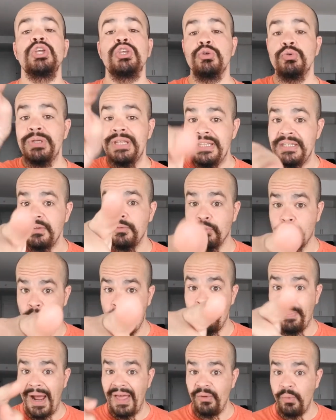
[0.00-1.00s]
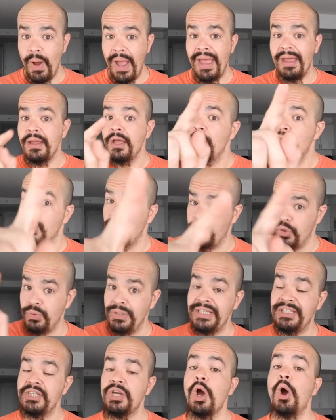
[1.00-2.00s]
You need to, by the way, you
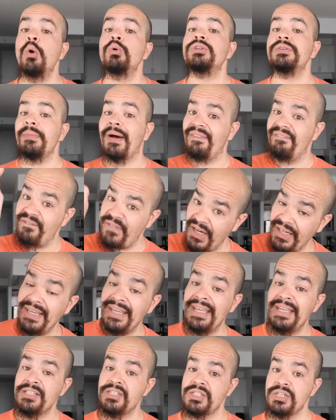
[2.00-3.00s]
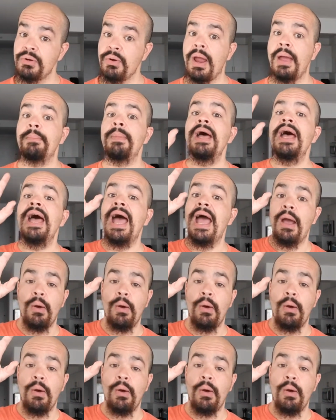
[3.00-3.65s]
need to go to my fucking Instagram.